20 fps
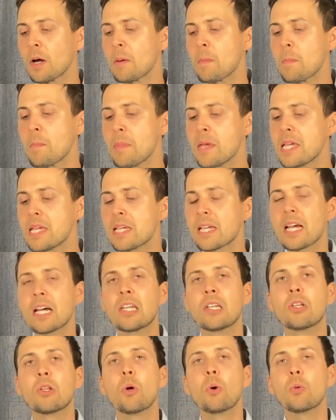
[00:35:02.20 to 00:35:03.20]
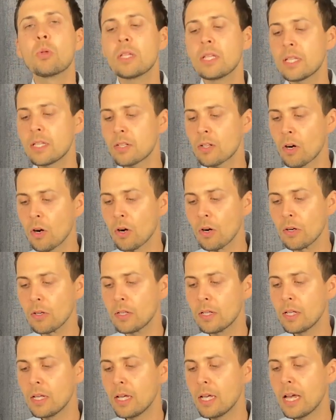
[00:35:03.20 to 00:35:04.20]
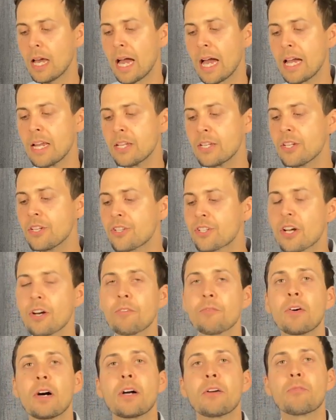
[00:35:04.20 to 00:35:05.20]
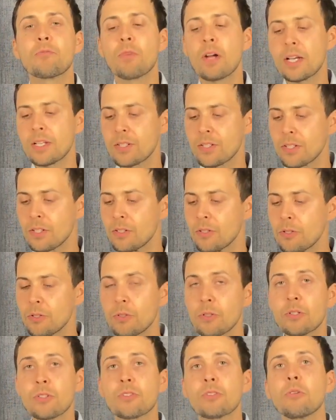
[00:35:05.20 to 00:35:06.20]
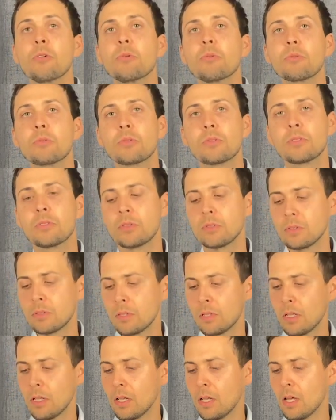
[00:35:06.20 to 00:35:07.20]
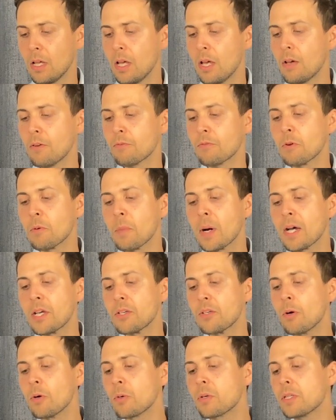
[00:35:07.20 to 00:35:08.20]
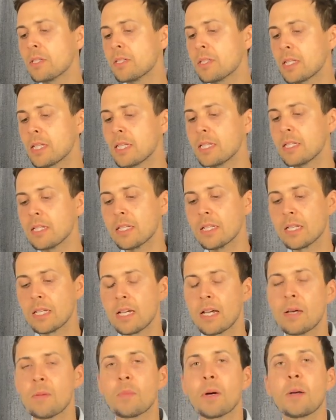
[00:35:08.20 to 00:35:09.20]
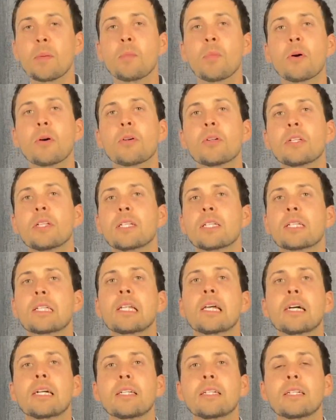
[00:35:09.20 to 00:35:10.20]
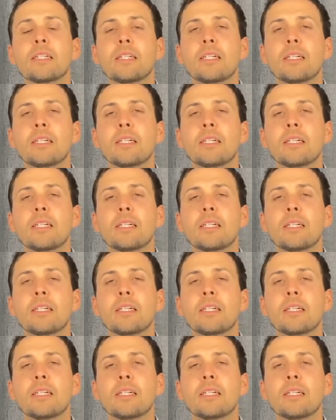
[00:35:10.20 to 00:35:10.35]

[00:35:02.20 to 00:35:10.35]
I am meek and lowly in heart, and ye shall find rest unto your souls. For my yoke is easy and my burden is light.